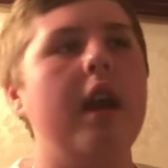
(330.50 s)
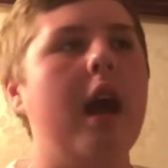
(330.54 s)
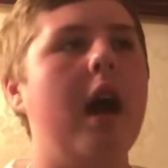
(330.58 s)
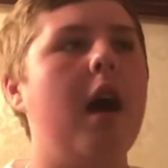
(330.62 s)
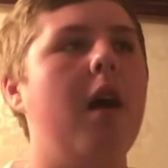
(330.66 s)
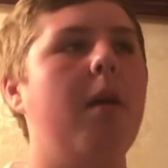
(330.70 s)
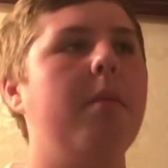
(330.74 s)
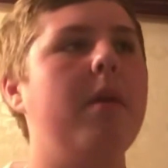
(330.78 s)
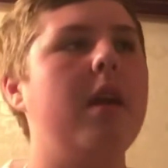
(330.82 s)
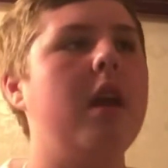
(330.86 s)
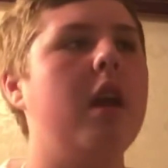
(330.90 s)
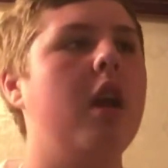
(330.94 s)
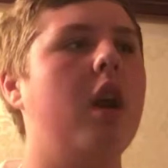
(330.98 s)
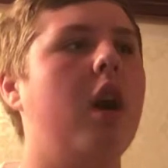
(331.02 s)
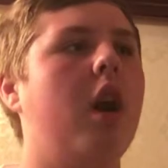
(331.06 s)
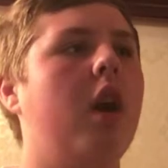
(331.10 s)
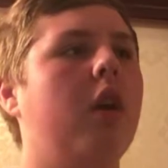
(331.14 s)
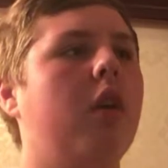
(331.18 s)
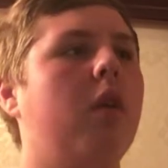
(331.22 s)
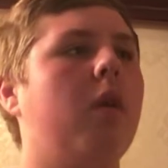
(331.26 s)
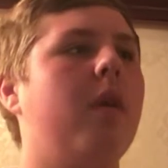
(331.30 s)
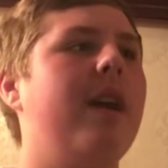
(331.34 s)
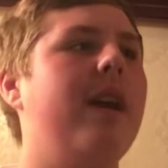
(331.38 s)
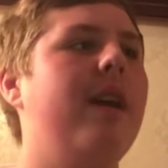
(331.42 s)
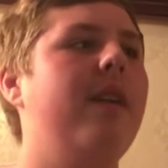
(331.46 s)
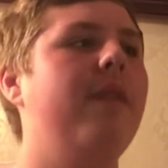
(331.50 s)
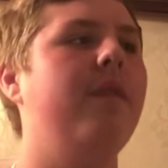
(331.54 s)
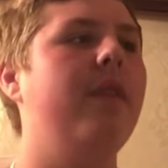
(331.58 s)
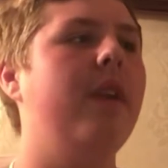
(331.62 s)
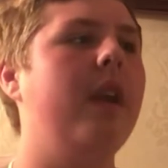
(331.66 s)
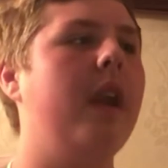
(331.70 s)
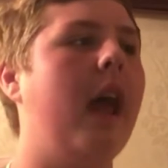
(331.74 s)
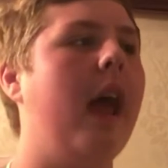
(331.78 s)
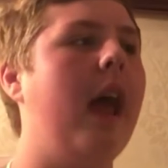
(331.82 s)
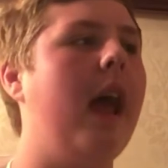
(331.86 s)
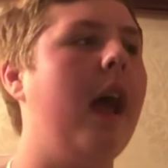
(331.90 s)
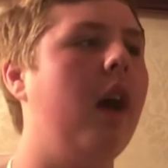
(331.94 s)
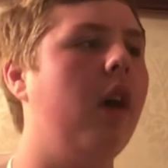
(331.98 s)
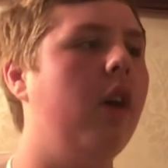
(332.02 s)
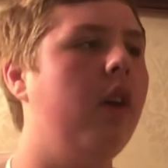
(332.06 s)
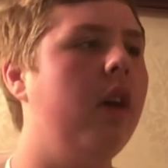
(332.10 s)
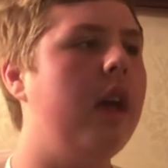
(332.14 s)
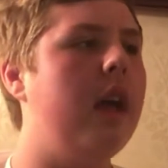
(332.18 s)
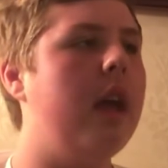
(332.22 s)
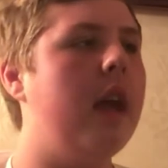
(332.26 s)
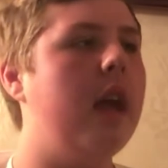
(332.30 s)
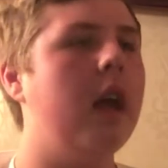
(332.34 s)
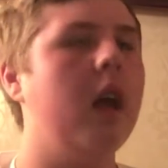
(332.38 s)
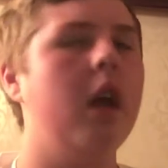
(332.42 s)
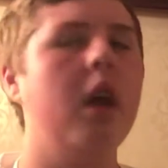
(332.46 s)
I'll be in our grand
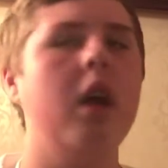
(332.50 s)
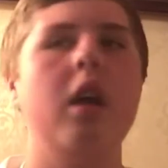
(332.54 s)
finale.